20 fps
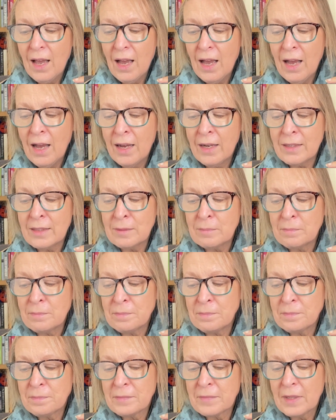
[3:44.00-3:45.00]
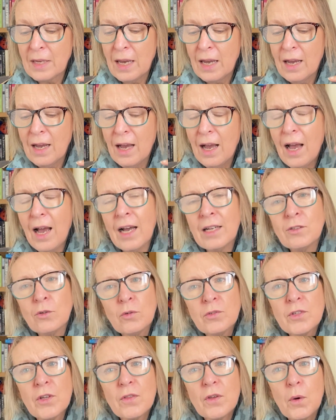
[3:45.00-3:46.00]
Um, and
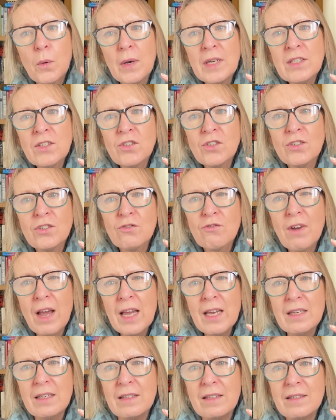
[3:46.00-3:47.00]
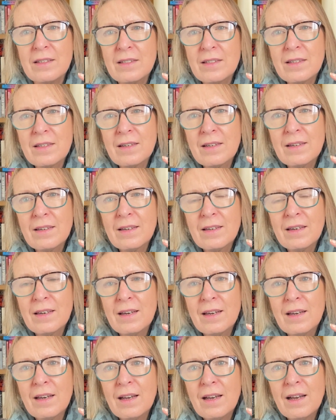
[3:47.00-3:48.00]
also the questions raised.
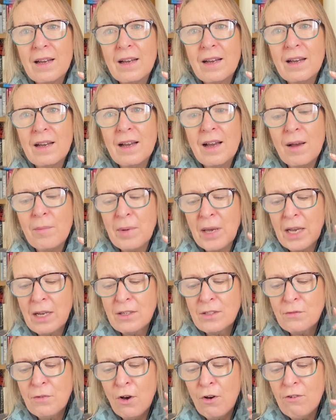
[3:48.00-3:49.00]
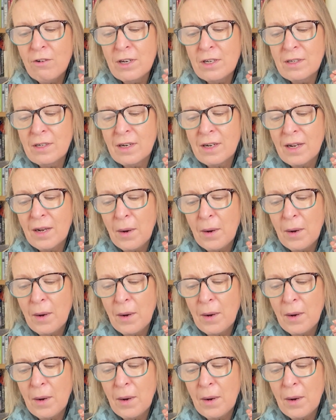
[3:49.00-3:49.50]
Because Voran,